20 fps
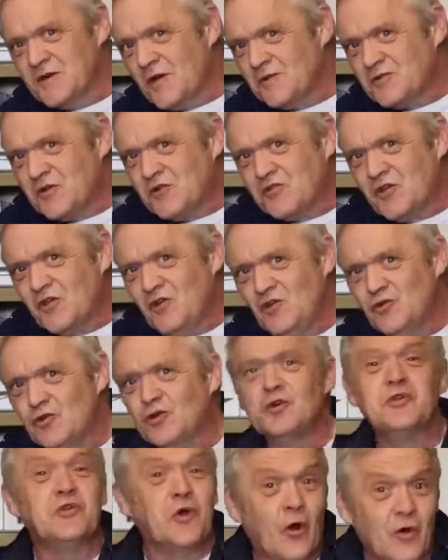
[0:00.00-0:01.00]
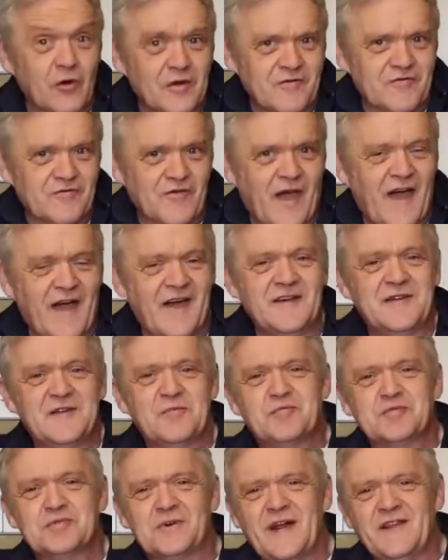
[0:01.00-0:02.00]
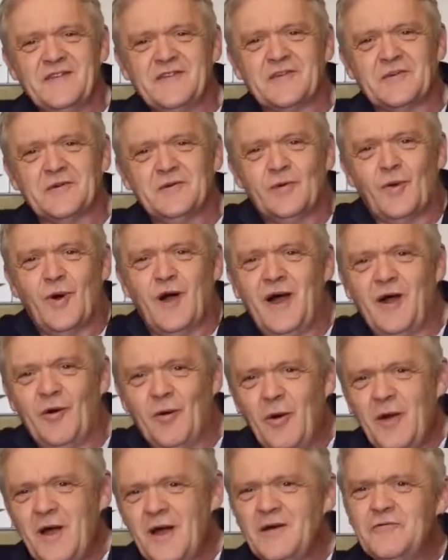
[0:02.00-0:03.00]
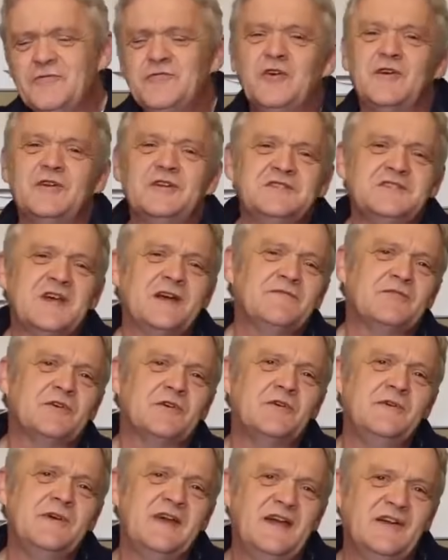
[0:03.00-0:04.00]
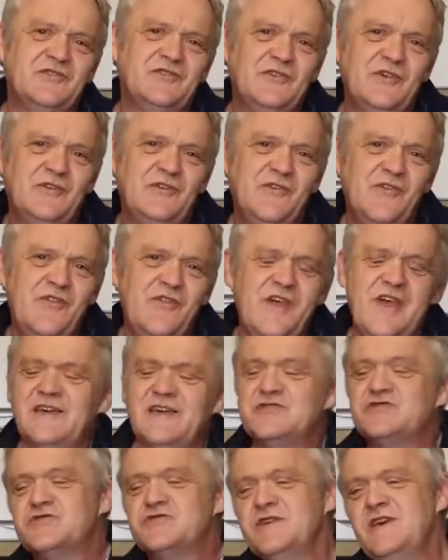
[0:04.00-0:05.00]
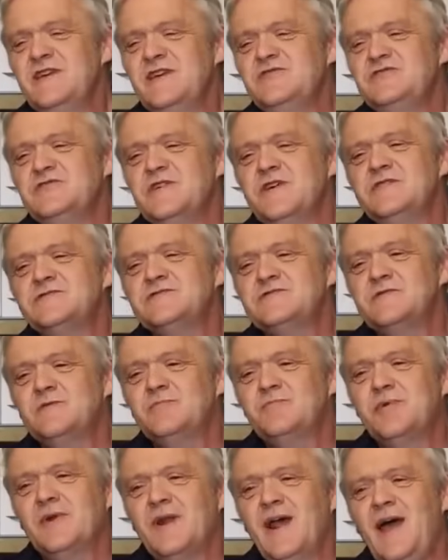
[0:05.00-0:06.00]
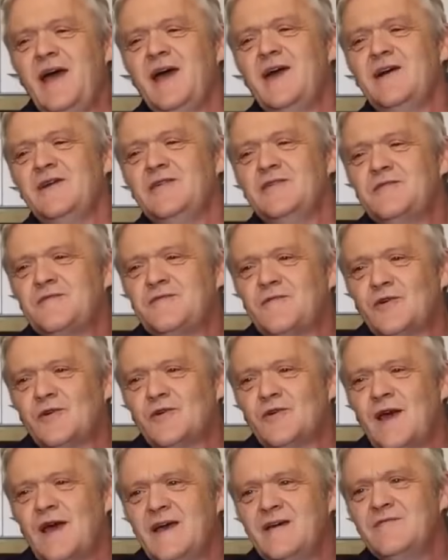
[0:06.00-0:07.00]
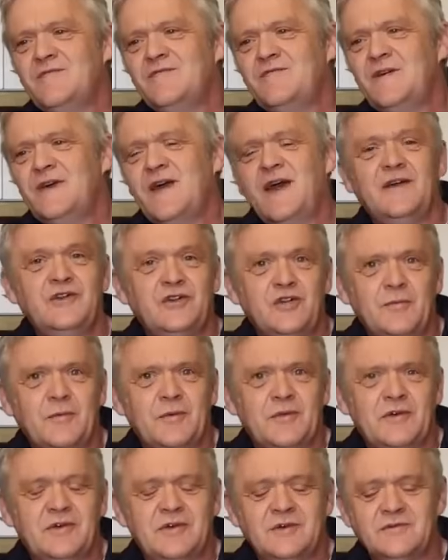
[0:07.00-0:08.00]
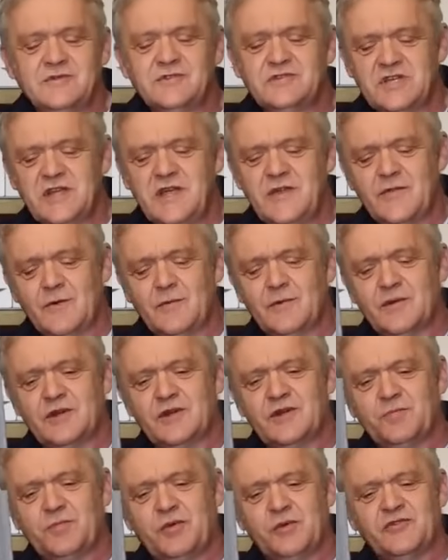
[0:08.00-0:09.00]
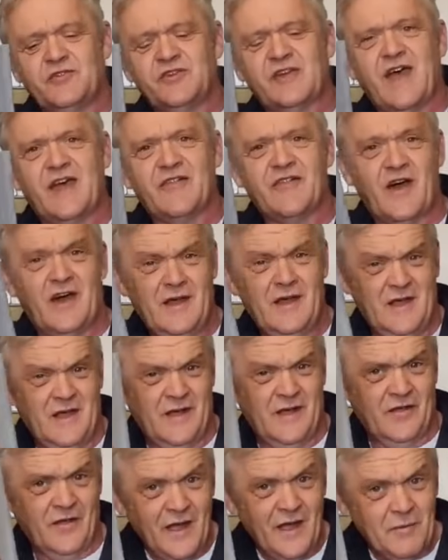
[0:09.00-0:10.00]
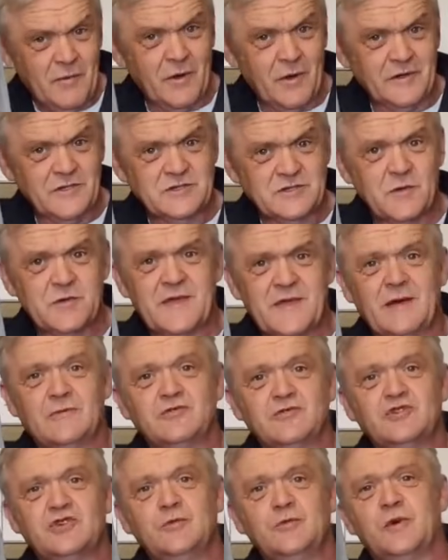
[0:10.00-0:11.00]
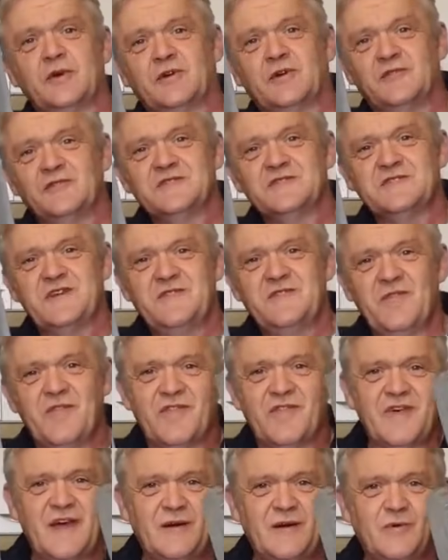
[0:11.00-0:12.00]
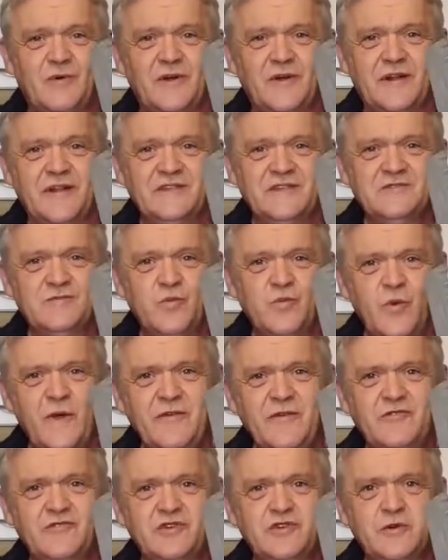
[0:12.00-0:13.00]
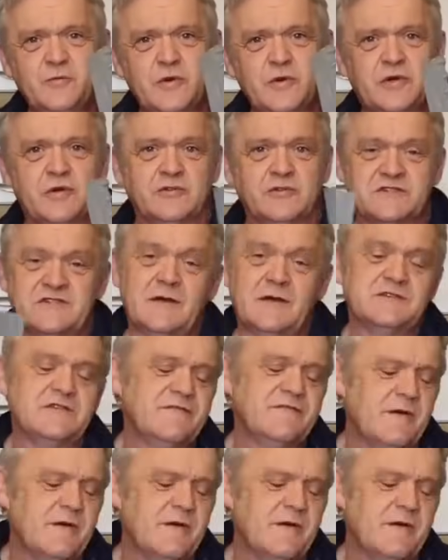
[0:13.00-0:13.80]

So in order to look at all of that in a practical way, what I've done is I've created this. This is the blade for a VAWT that we're going to put together. That one is without tubercles and that one is with tubercles.